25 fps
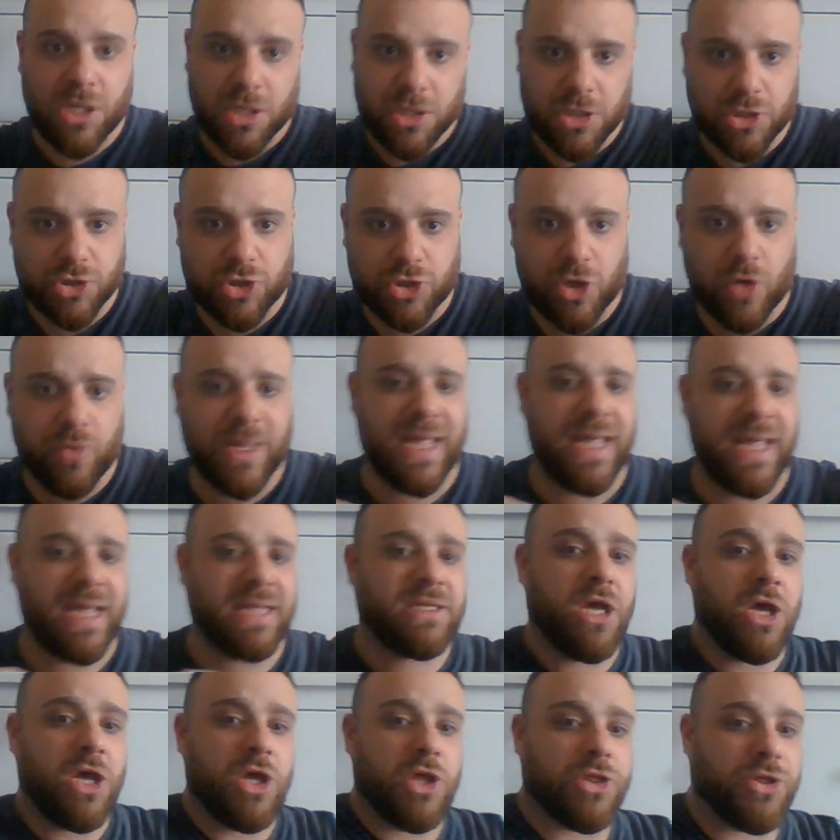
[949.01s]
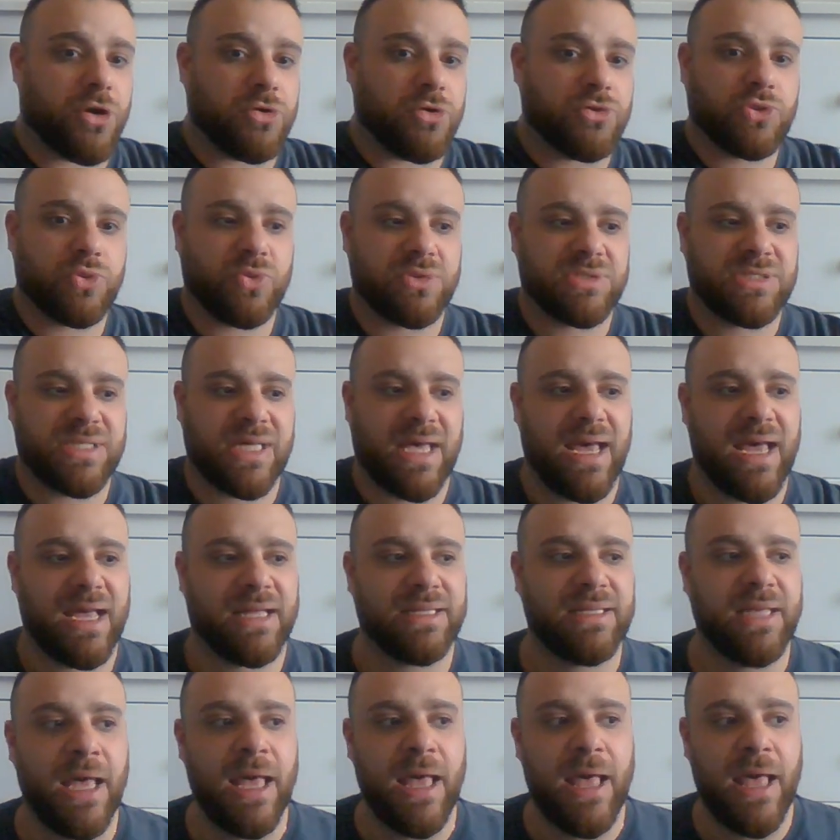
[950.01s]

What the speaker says: Control the head, throw towards the hand.